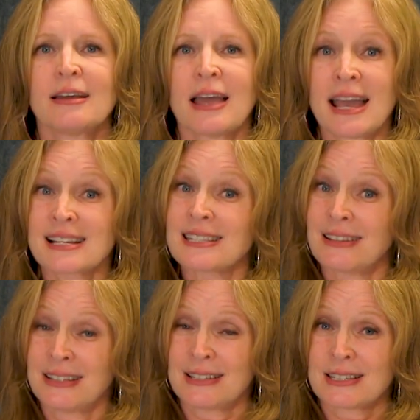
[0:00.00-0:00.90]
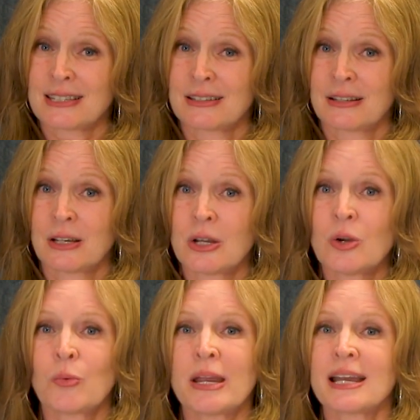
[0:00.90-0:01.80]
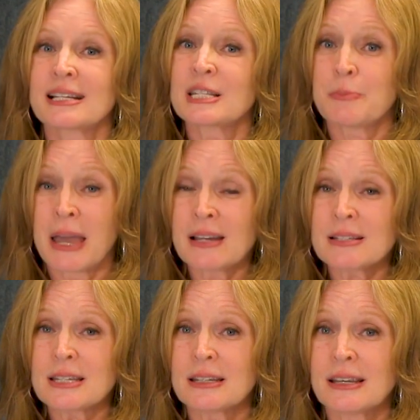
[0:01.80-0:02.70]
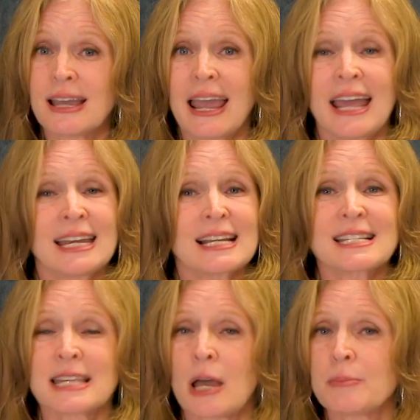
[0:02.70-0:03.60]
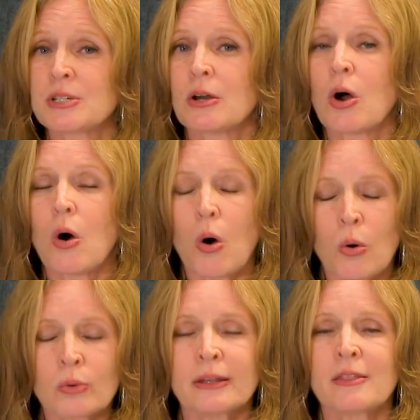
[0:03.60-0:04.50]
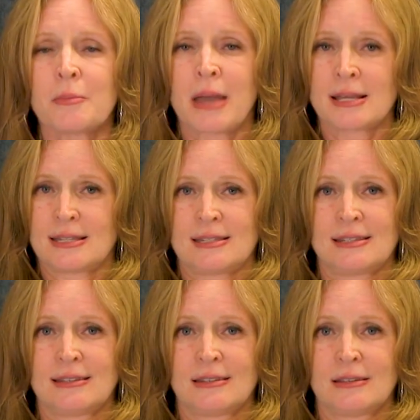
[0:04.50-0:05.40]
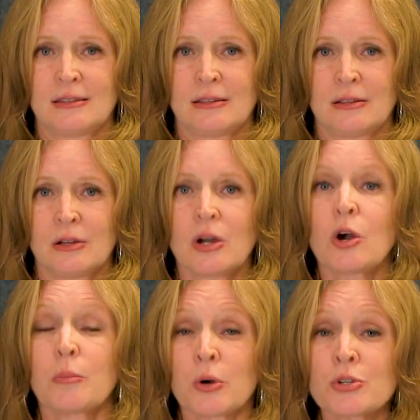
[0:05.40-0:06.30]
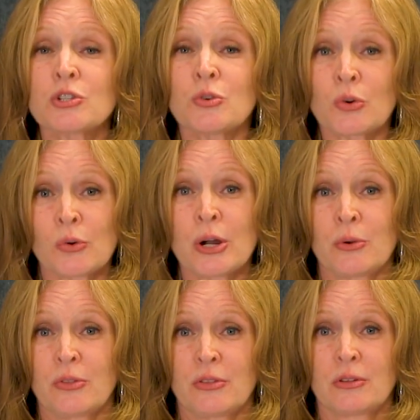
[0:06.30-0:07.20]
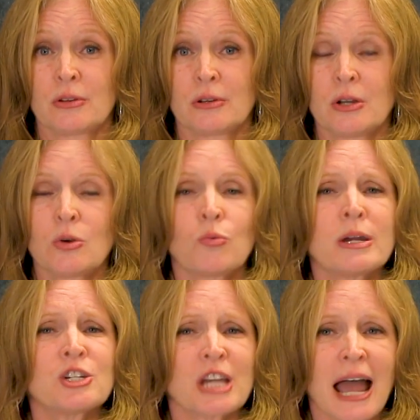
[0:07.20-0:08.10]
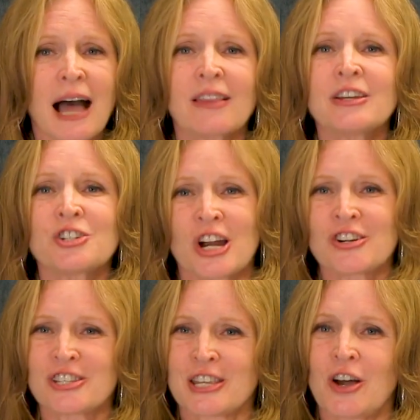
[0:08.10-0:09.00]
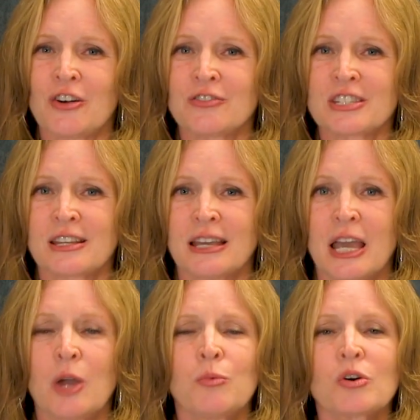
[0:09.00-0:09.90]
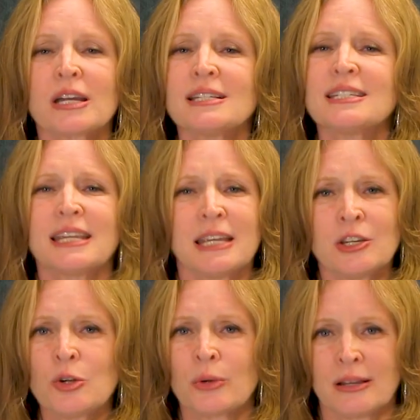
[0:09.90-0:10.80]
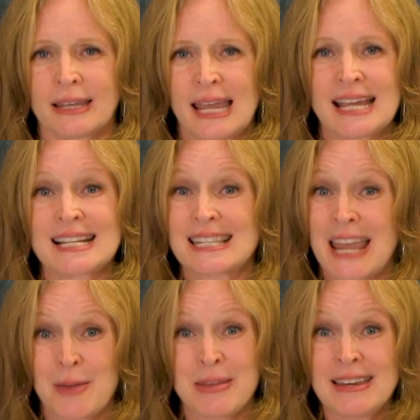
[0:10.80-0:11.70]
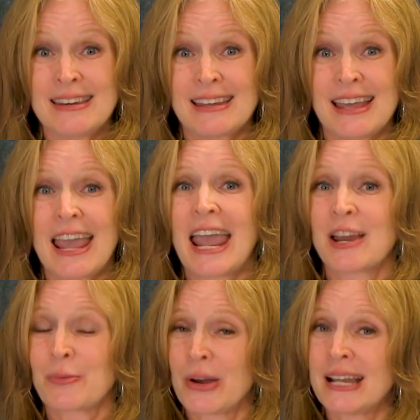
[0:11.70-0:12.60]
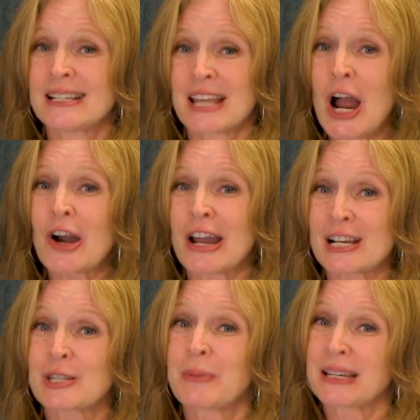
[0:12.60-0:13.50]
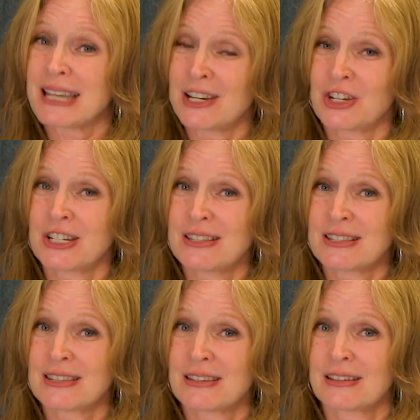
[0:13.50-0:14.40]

Excellence. We expect and accept only the best. Personal growth. We challenge ourselves and will continually examine and raise our expectations.